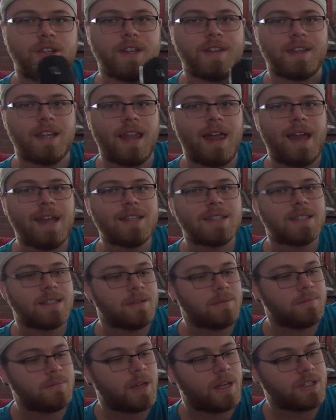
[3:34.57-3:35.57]
In the
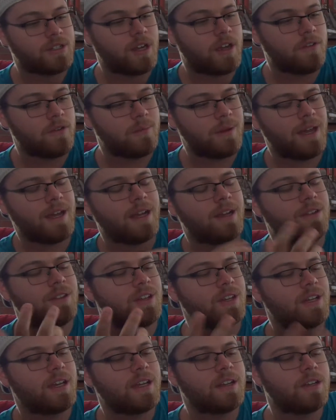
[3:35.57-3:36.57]
last my travel bag, I don't
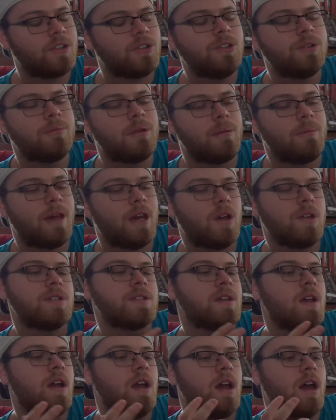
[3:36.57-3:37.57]
think I included my mouse.